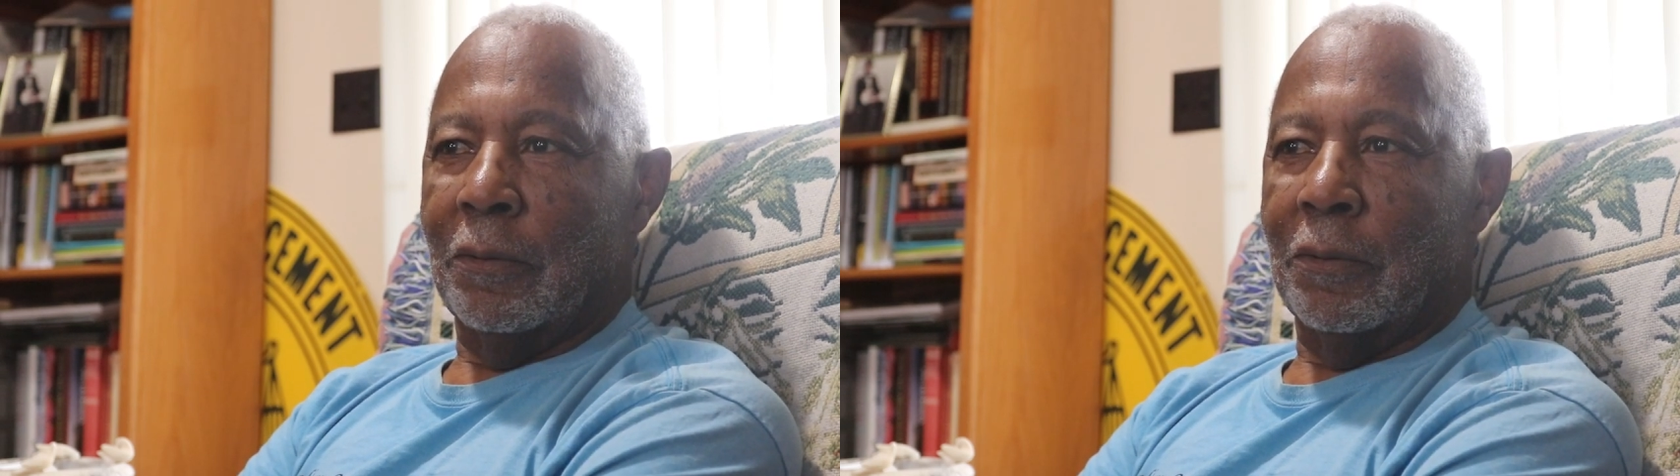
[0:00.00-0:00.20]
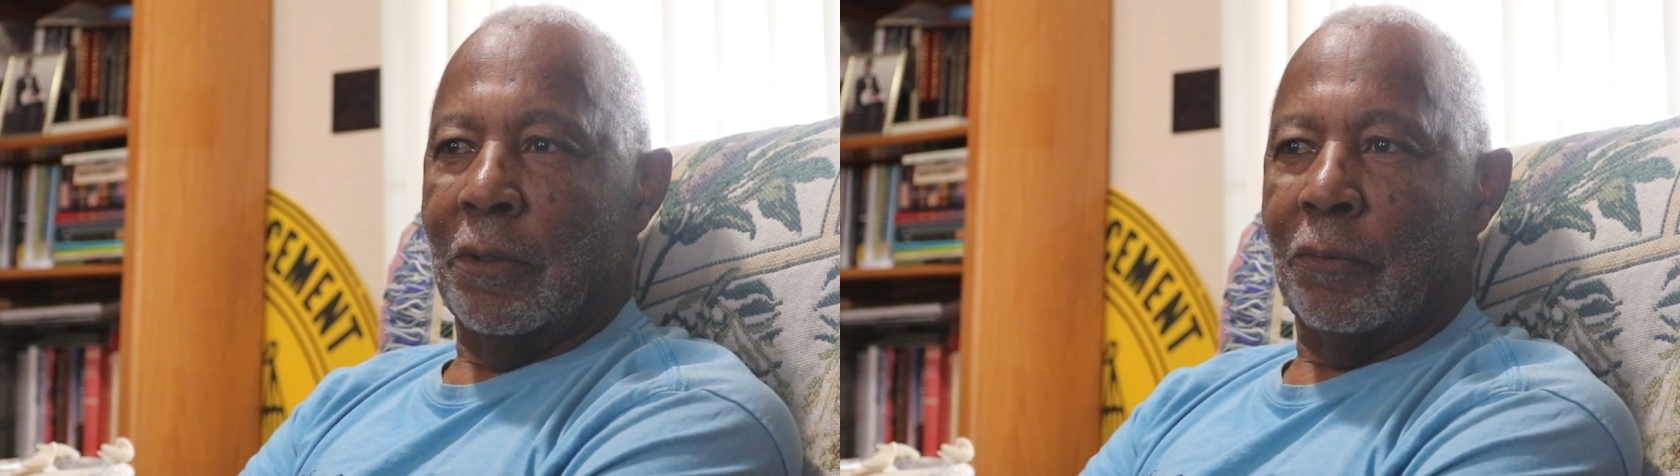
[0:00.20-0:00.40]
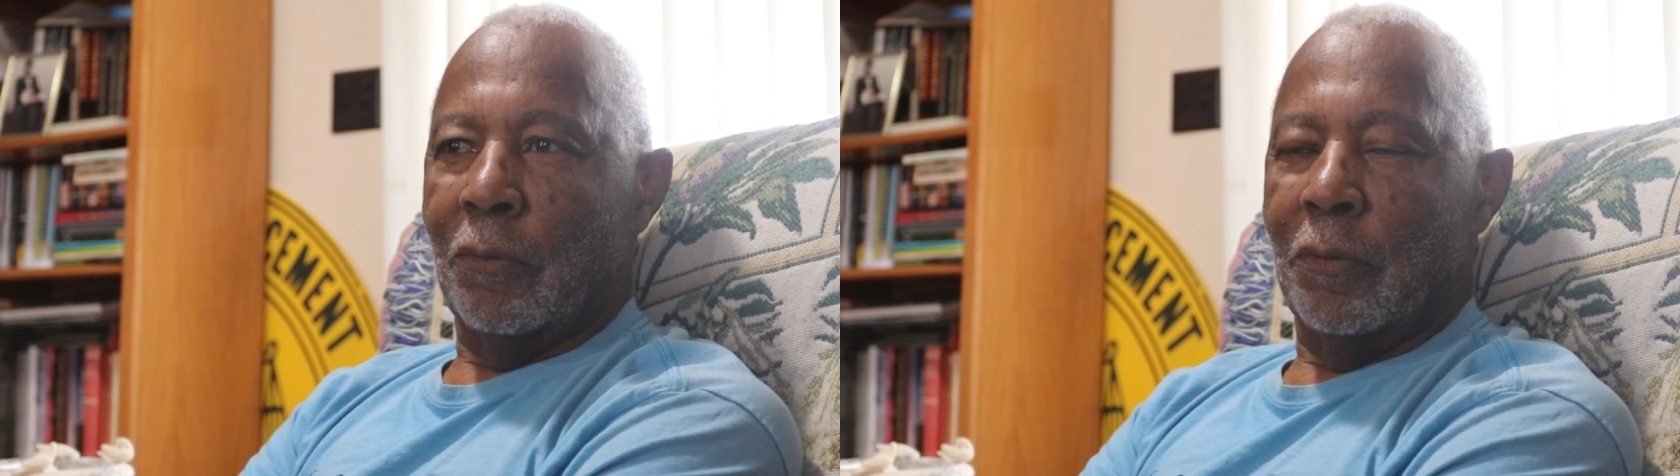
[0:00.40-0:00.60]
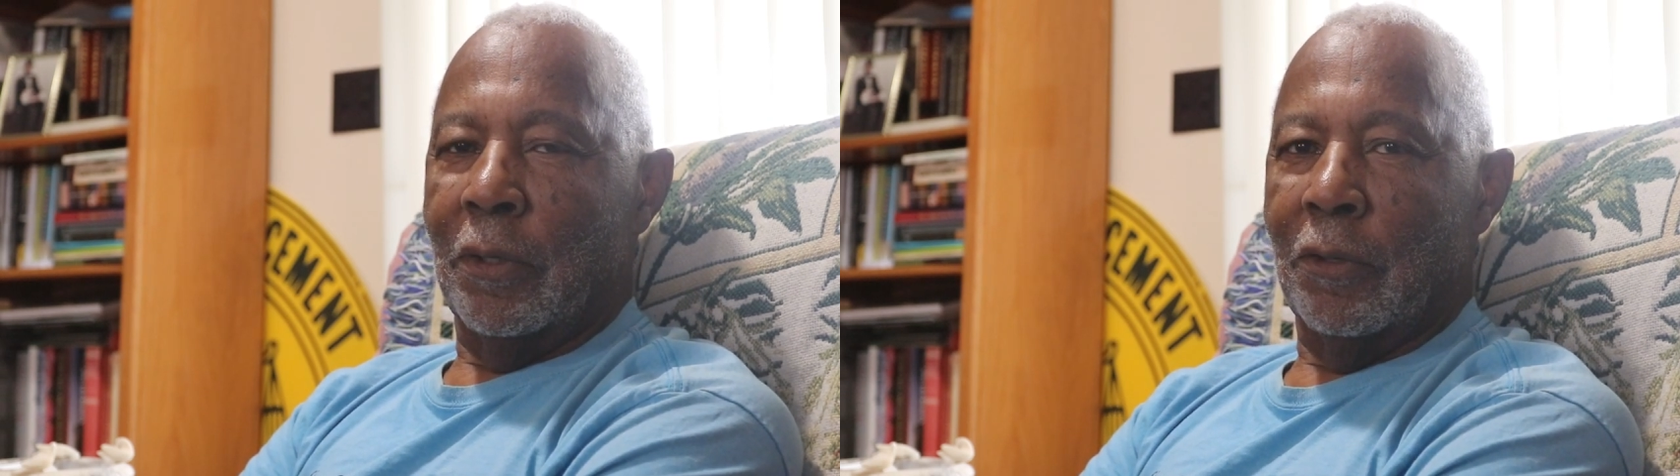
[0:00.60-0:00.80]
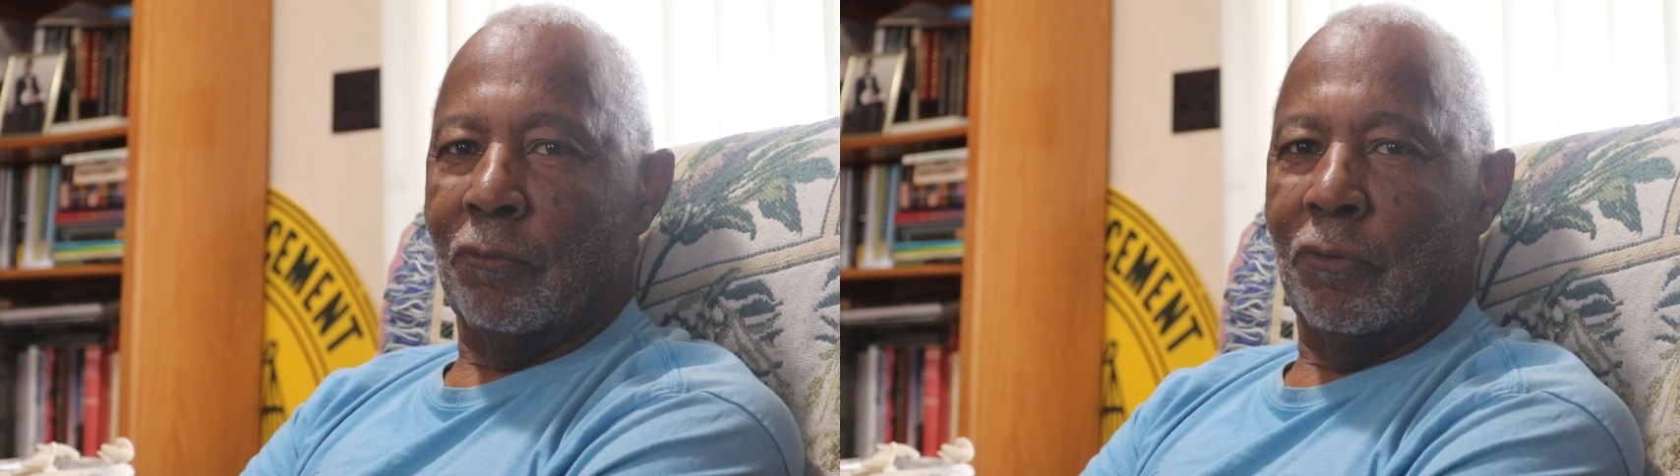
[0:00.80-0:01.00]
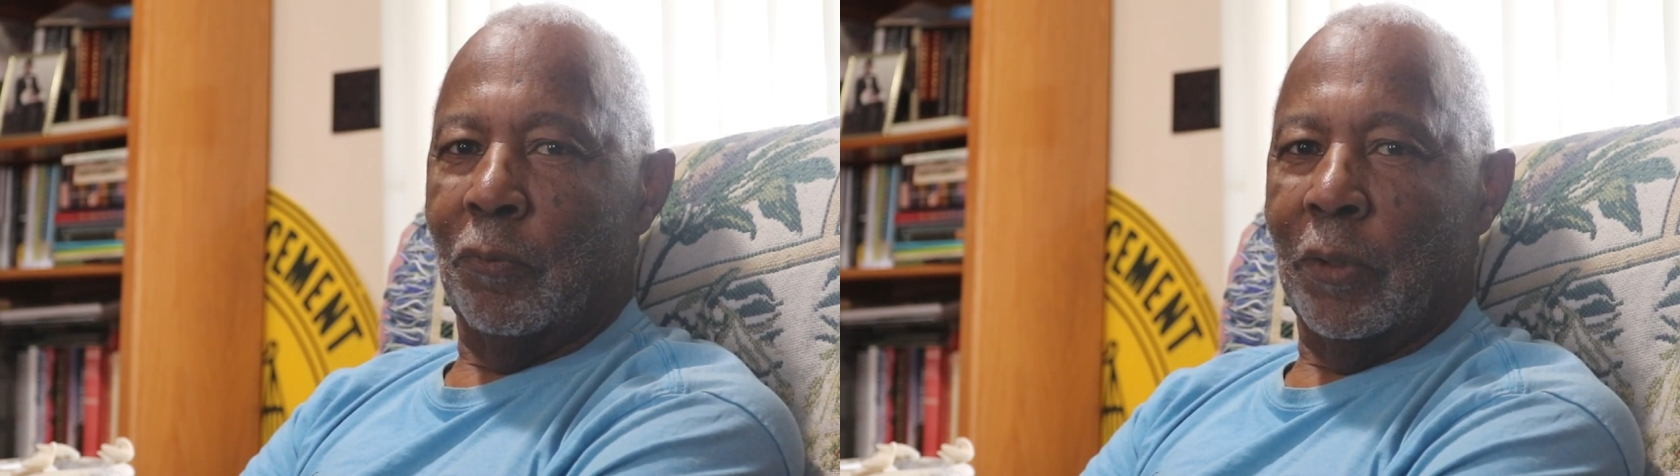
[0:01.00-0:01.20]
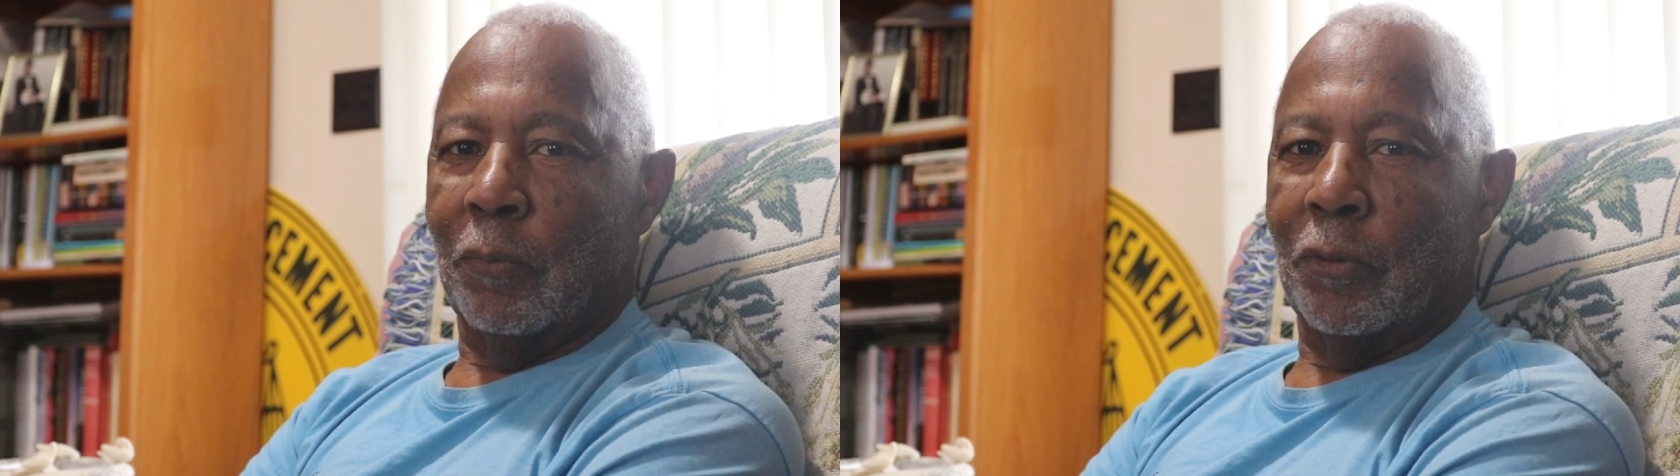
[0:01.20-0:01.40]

Negro History Week